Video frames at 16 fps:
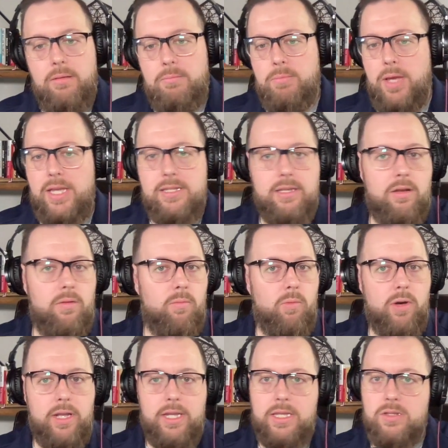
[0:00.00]
based on
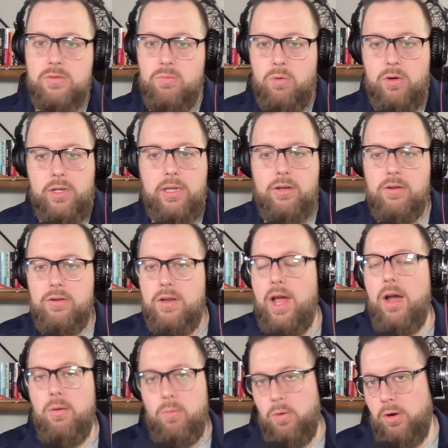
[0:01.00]
what is working or
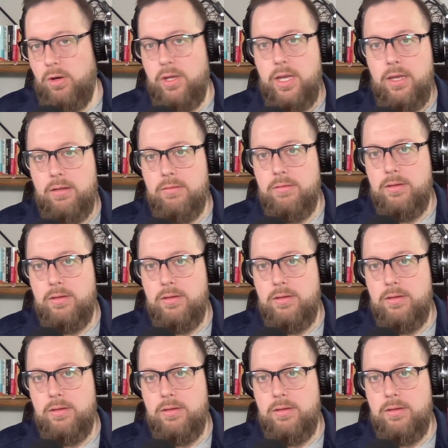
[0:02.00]
not working